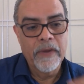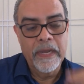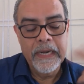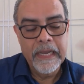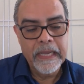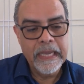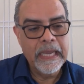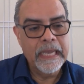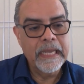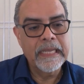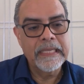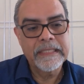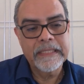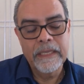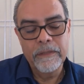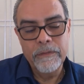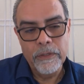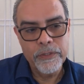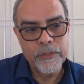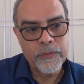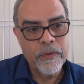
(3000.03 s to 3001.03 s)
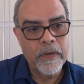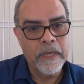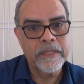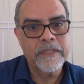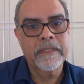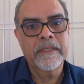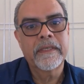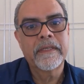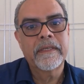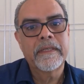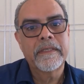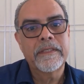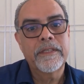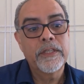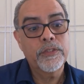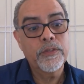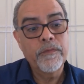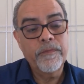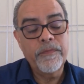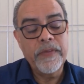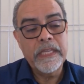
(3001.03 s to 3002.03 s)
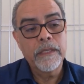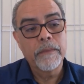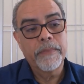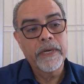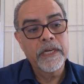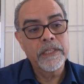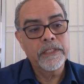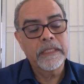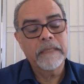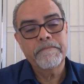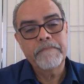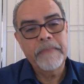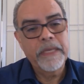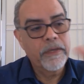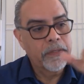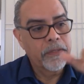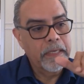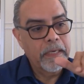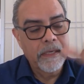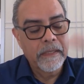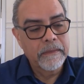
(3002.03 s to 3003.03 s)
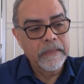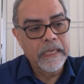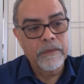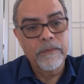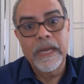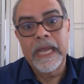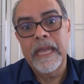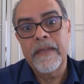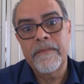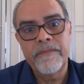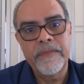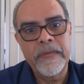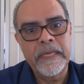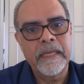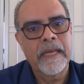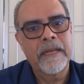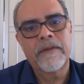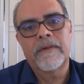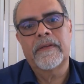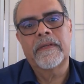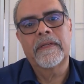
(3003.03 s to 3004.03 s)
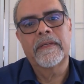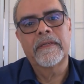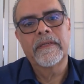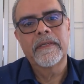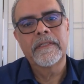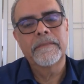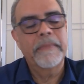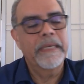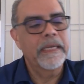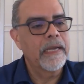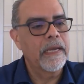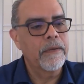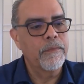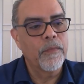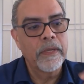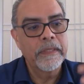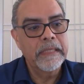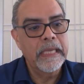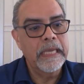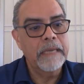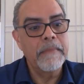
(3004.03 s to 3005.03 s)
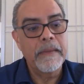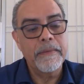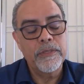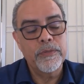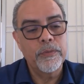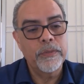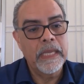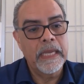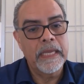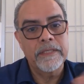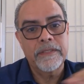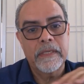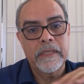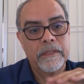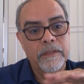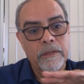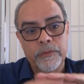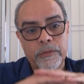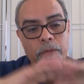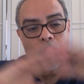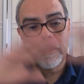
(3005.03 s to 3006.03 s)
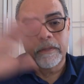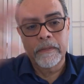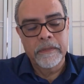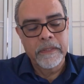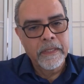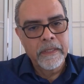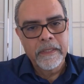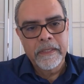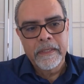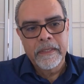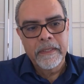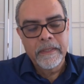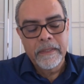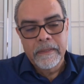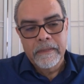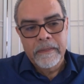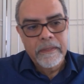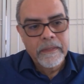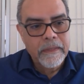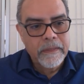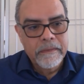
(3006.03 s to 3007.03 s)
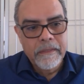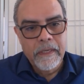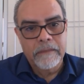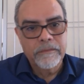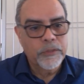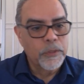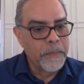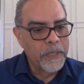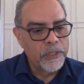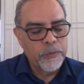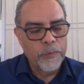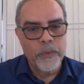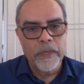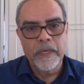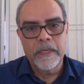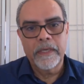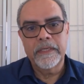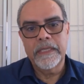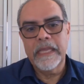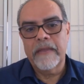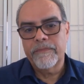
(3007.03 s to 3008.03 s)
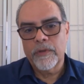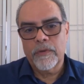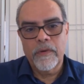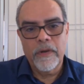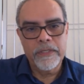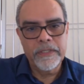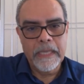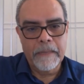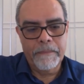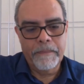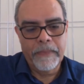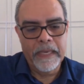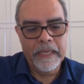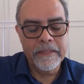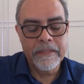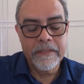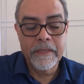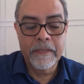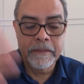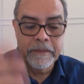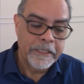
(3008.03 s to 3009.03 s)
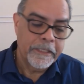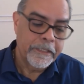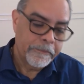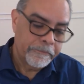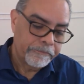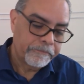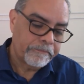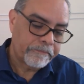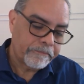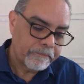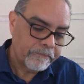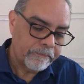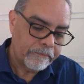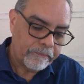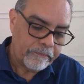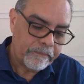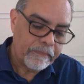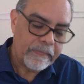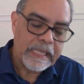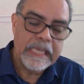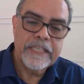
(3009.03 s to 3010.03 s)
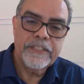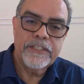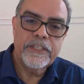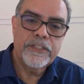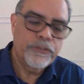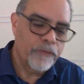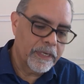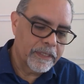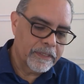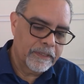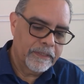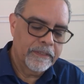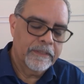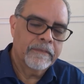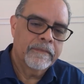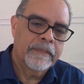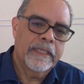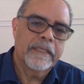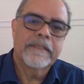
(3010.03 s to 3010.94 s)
again and send those trucks just to feed the birds, because they don't have feed at all. It's been like 1 day, maybe 2 days, and there's no too much water. You have to cross that place, so it's a struggle. Yeah.